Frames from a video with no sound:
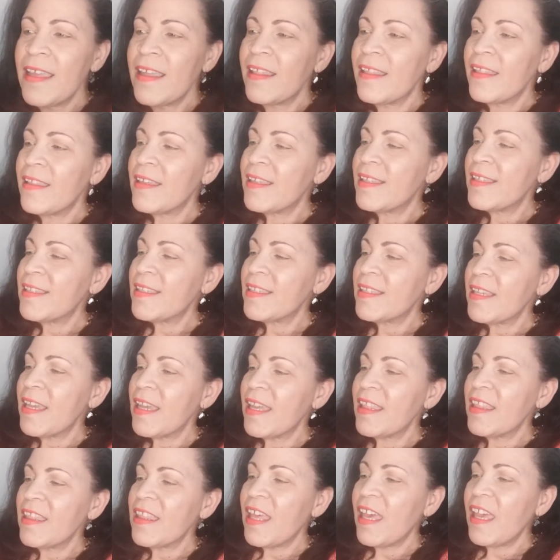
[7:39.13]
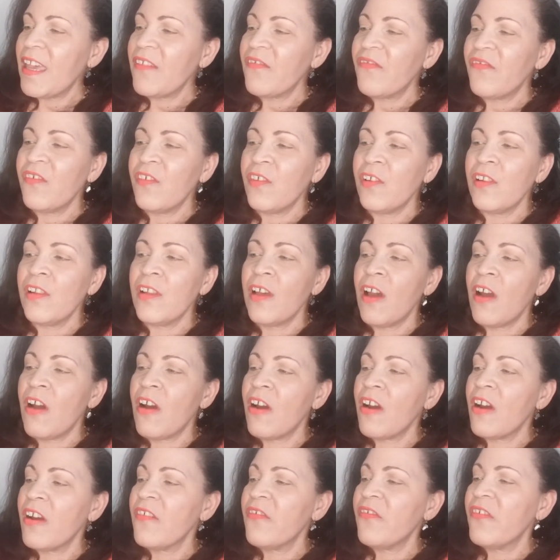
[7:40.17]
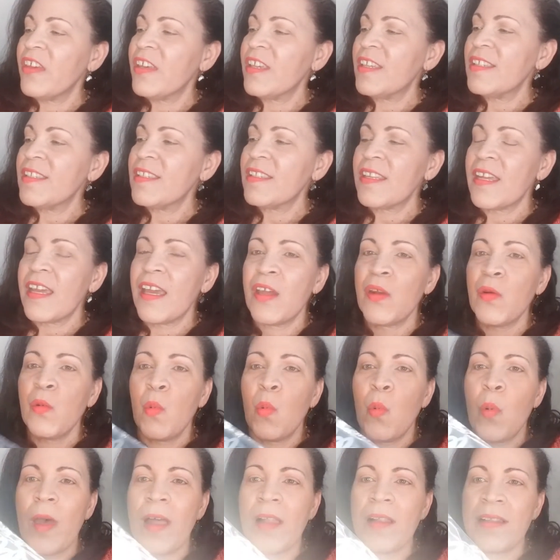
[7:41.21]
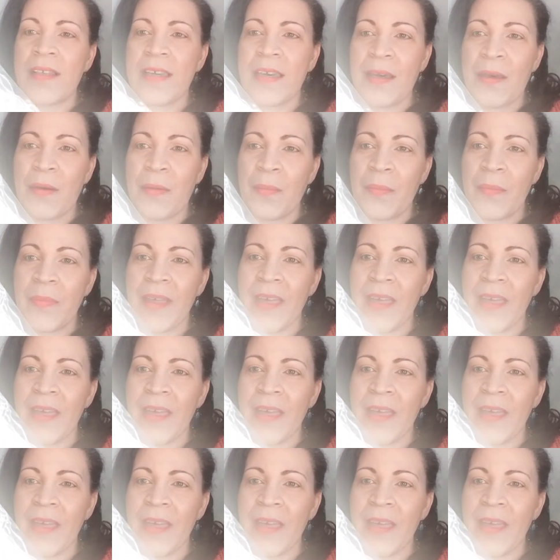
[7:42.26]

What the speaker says: that say "Thankful, Harvest, and Welcome."